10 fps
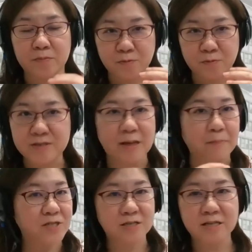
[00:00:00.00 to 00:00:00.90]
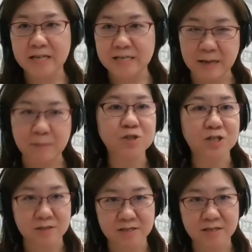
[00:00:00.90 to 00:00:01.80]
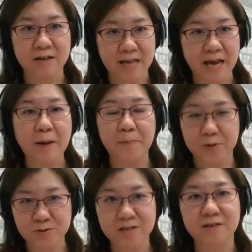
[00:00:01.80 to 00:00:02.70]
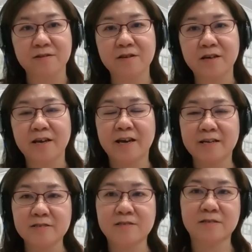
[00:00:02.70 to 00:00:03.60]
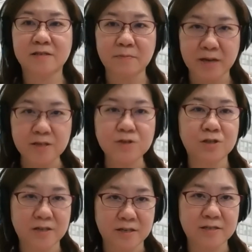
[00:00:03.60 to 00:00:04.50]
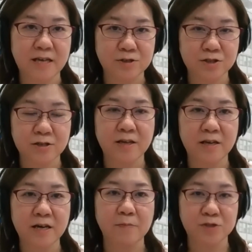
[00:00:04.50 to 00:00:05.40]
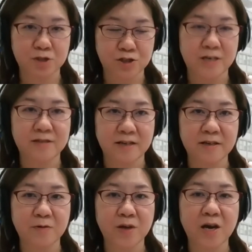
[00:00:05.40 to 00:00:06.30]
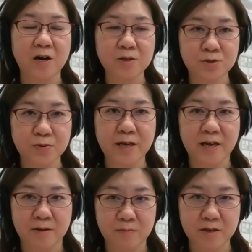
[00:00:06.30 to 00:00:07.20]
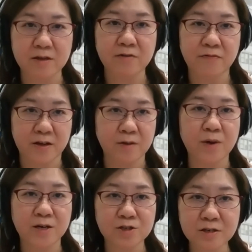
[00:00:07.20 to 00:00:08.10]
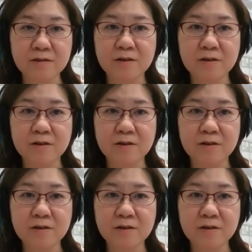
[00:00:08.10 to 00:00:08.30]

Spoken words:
with some certain assumptions that are built in. Hence, the manager is actually suggesting that we are doing a mid-year valuation.